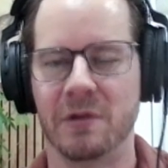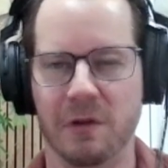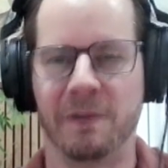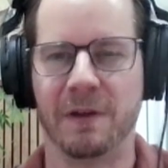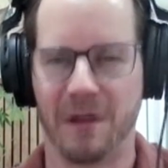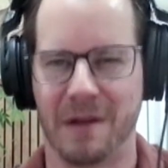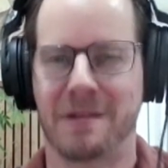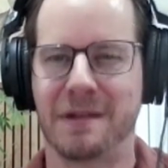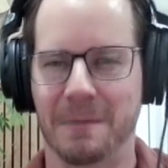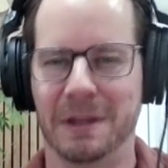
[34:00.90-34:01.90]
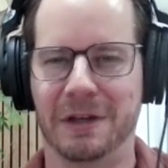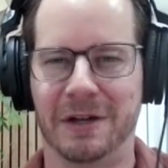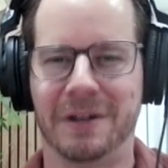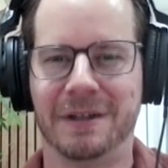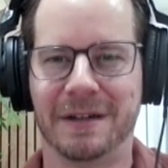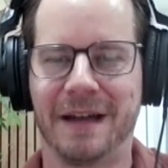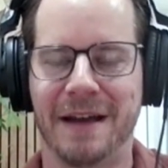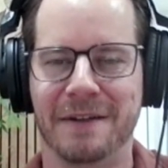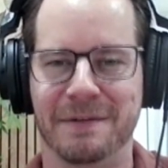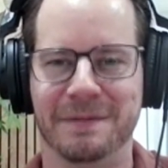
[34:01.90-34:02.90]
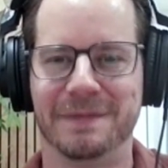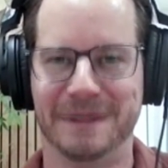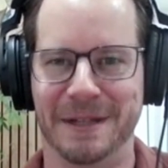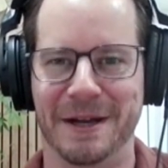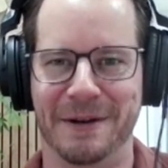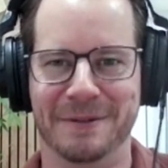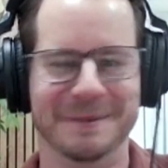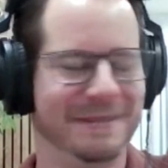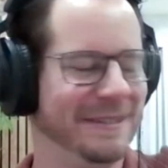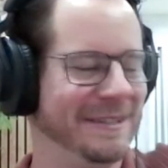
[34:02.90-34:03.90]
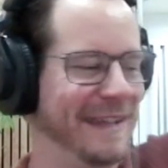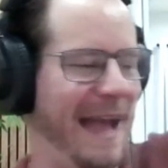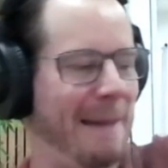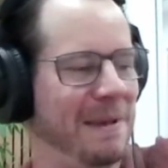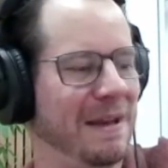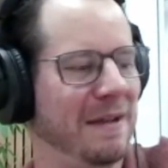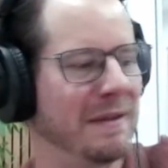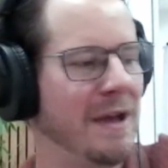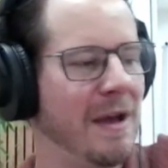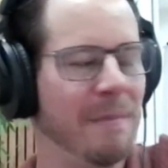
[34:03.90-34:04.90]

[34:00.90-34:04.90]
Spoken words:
You'll feel a similar kind of, you know, happiness.